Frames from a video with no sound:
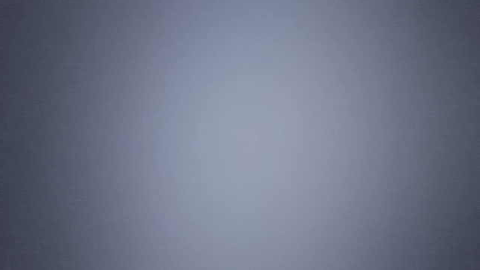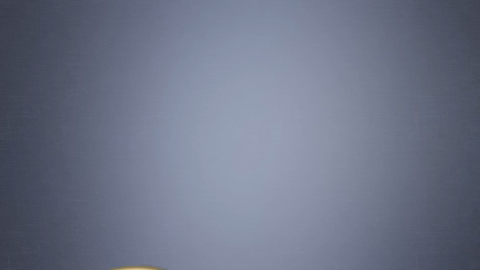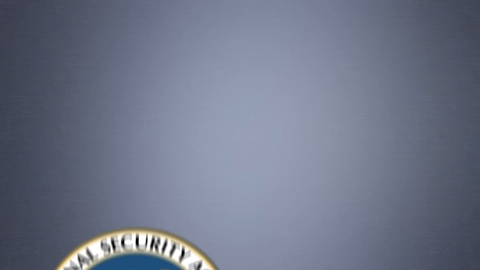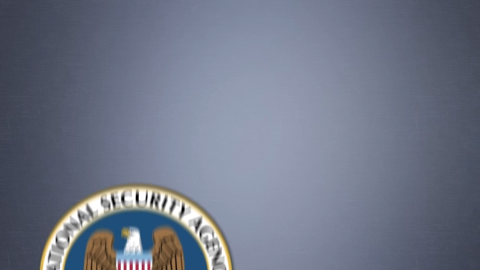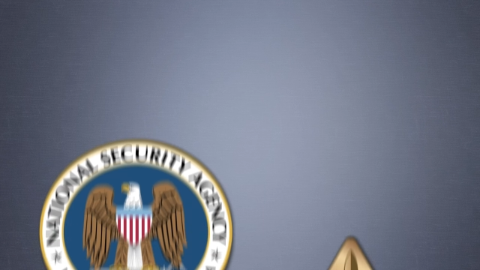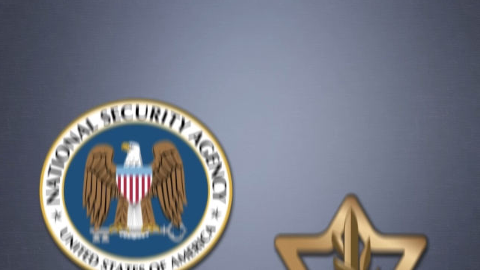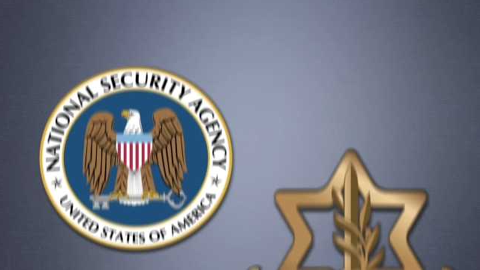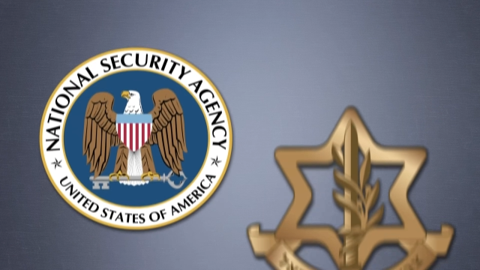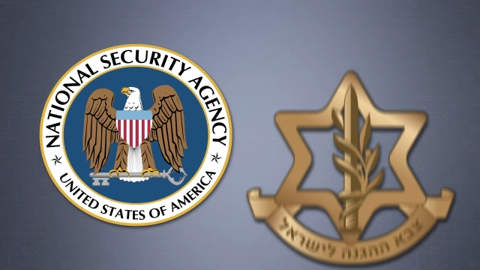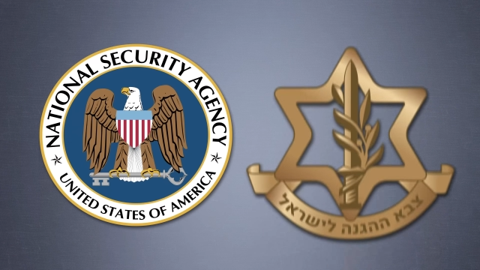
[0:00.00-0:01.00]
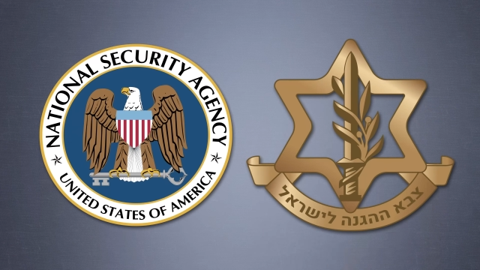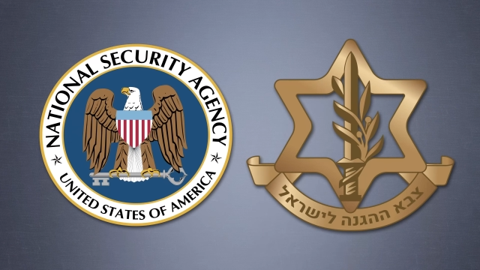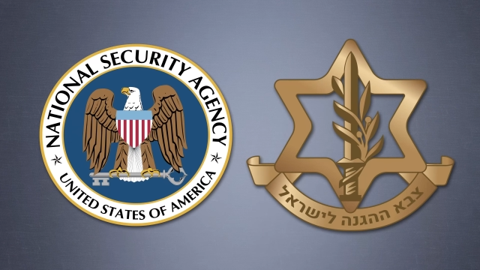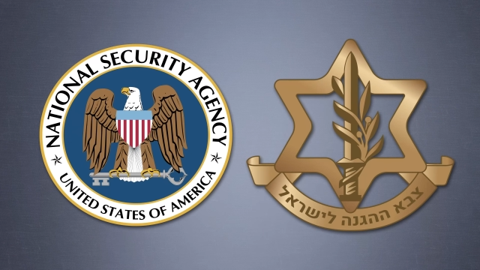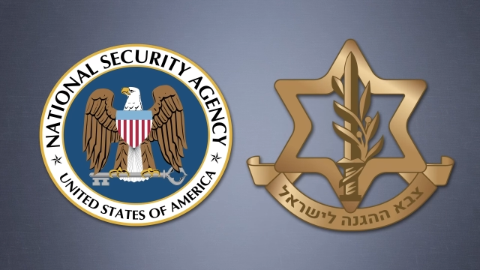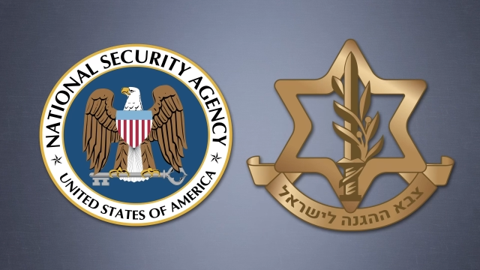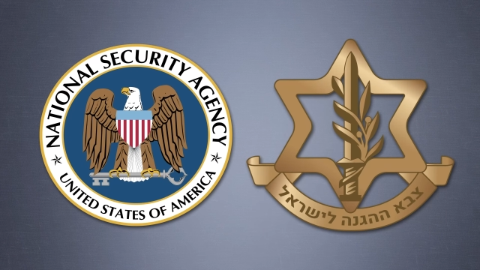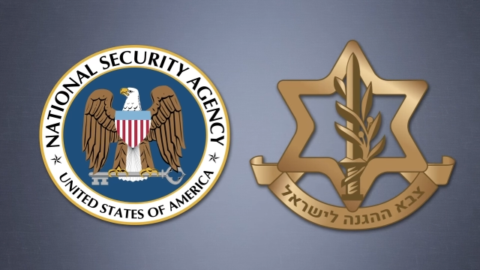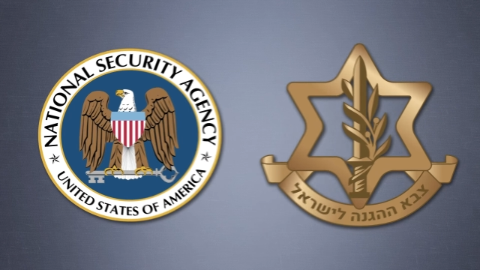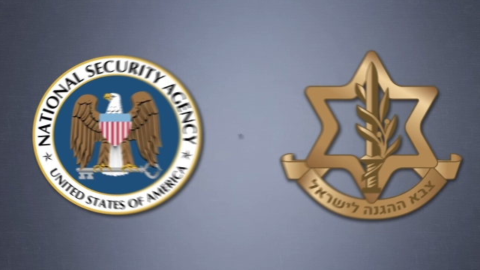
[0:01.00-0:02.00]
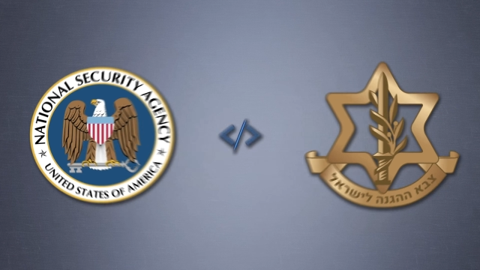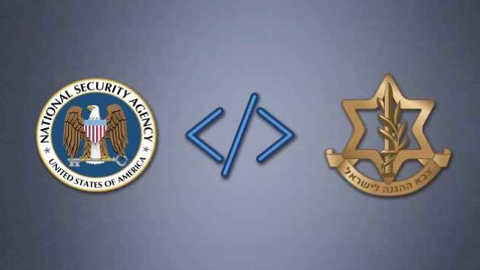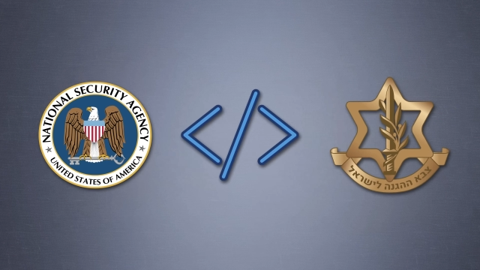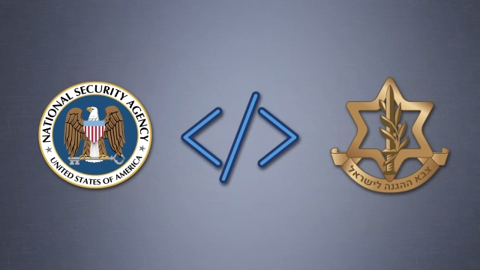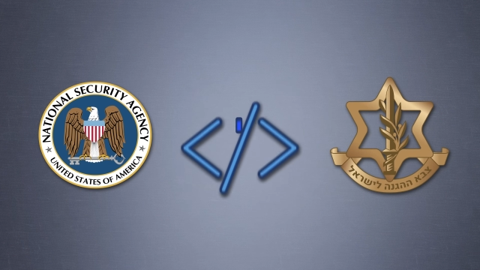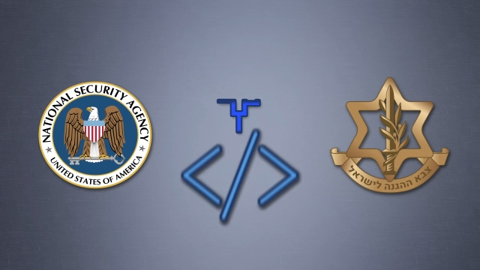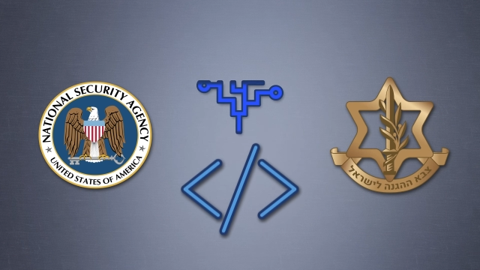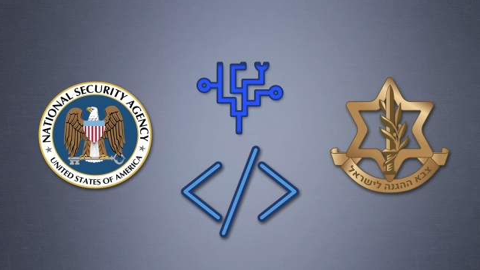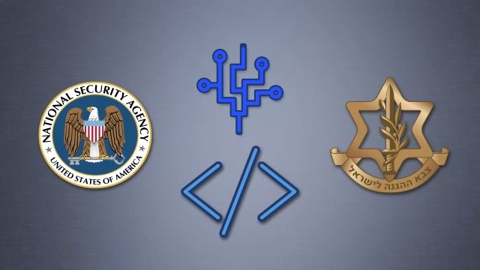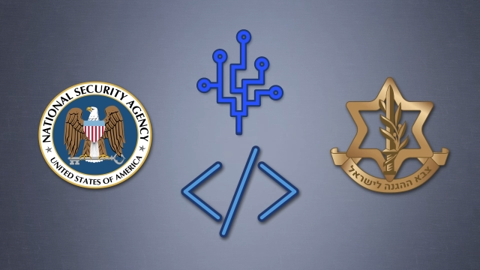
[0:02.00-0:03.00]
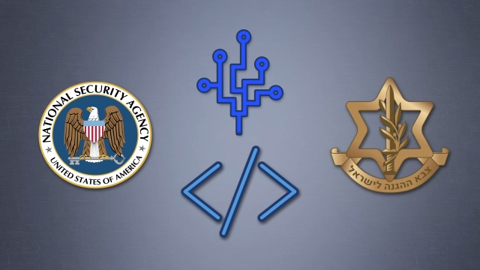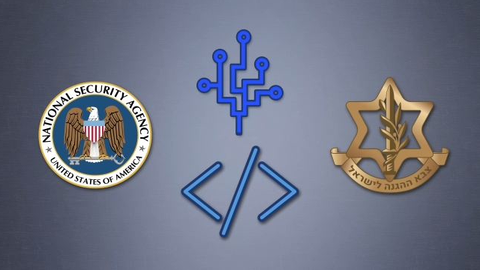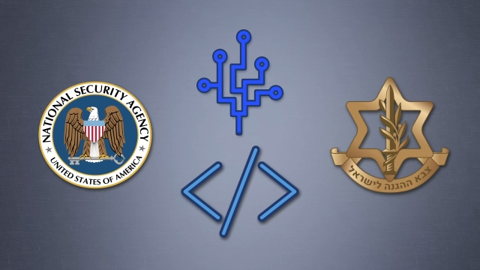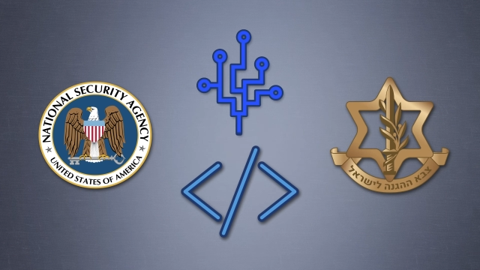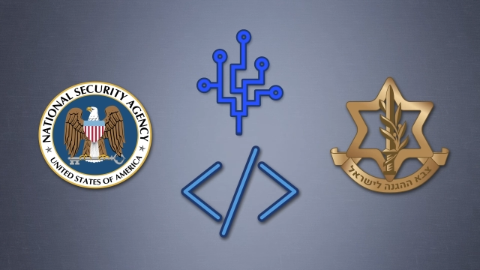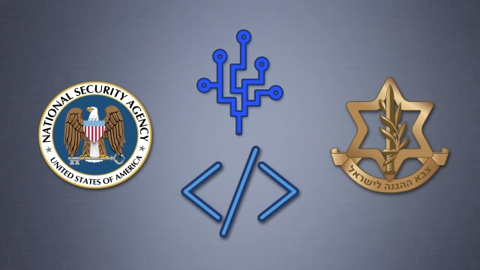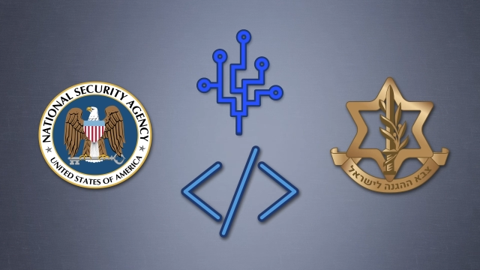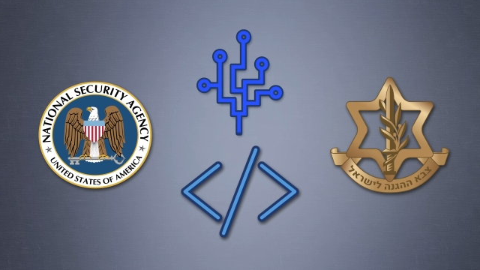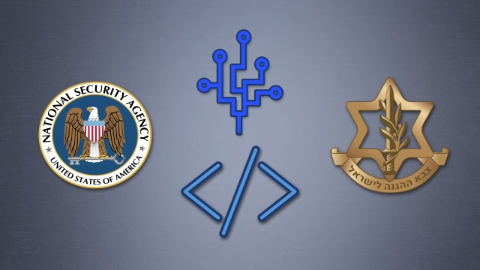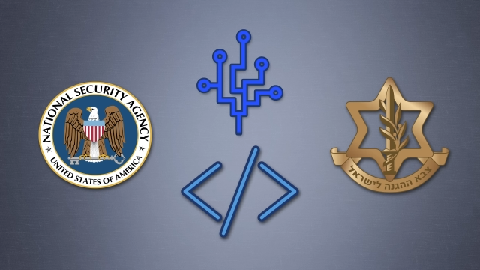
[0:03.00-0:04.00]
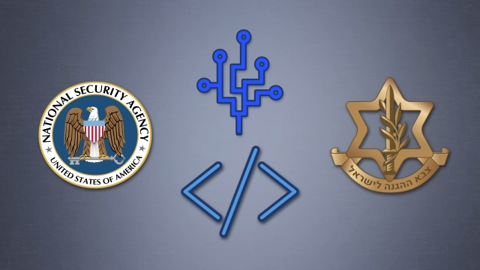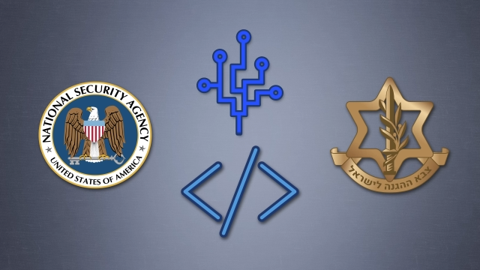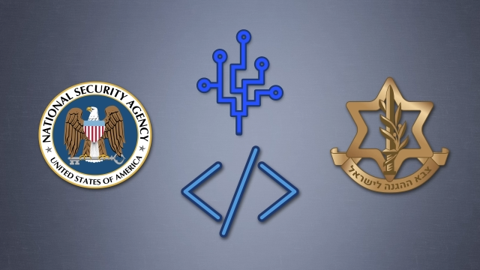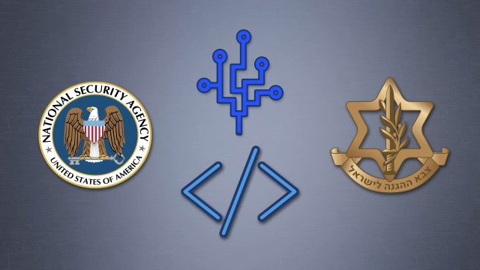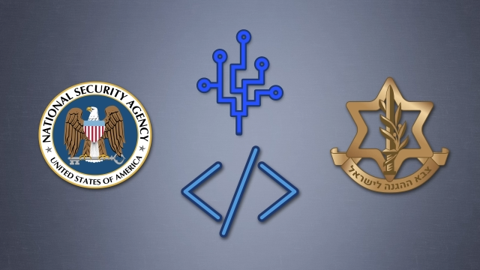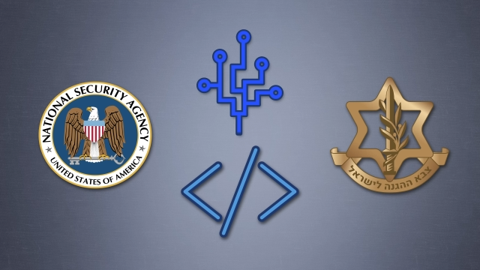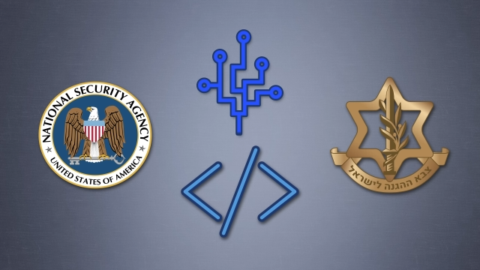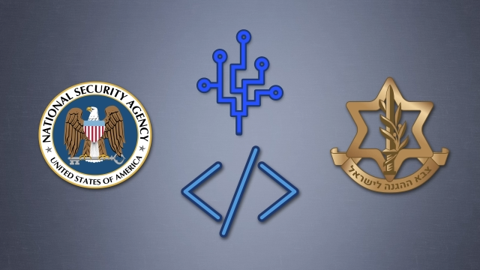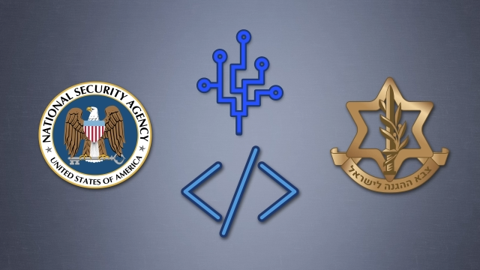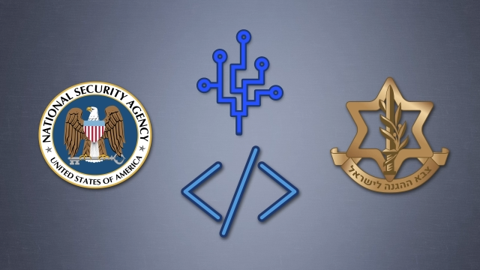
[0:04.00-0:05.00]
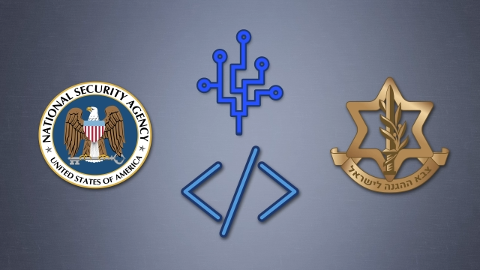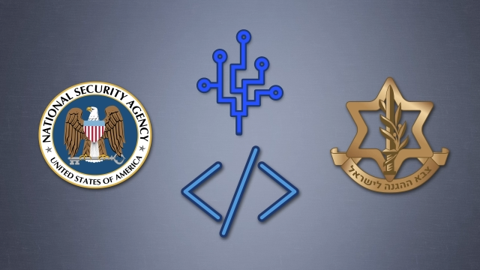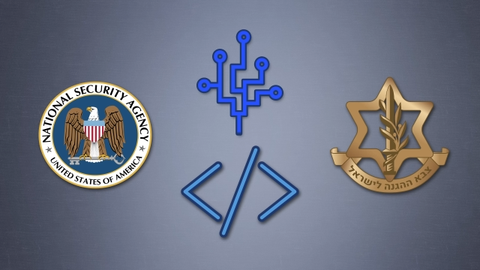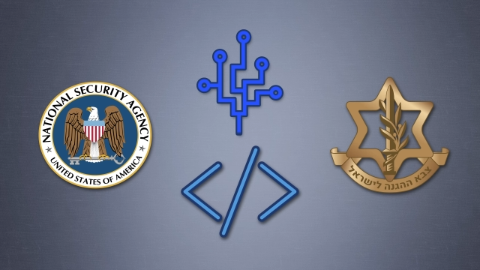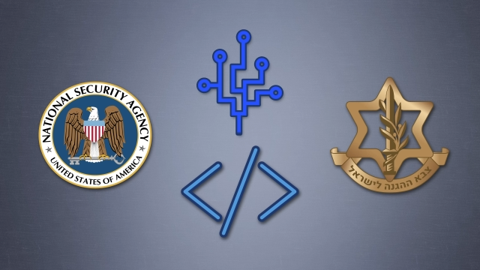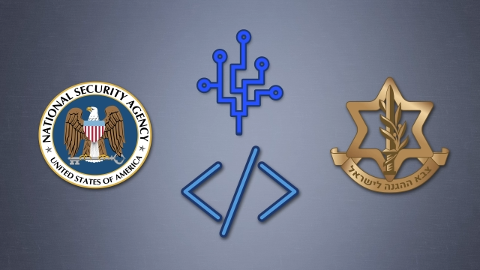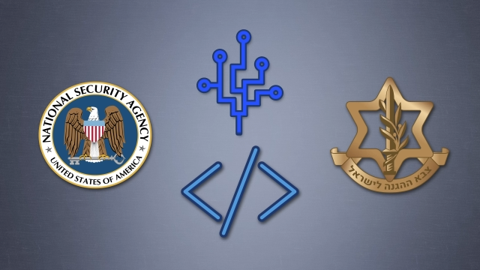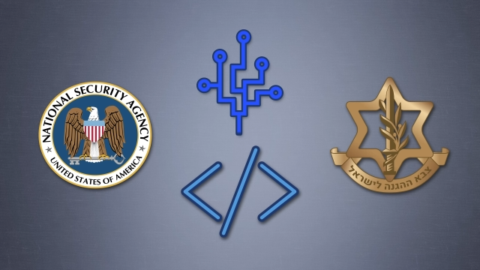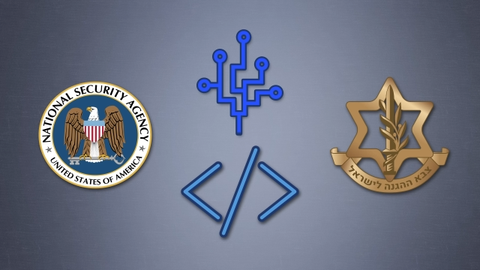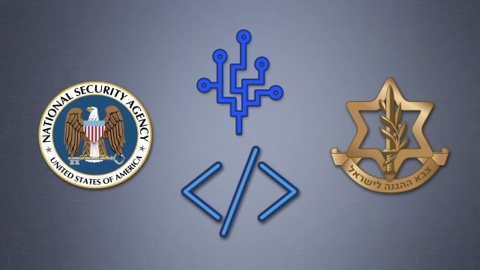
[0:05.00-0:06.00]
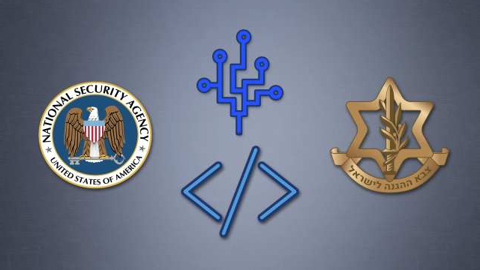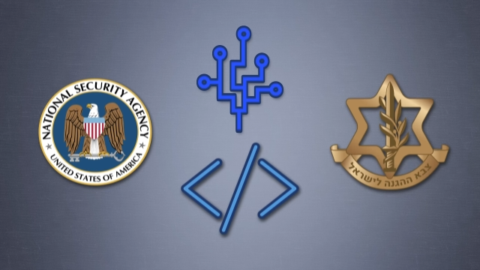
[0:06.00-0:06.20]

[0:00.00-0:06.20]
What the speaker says: No face is visible, so there are no lips to read.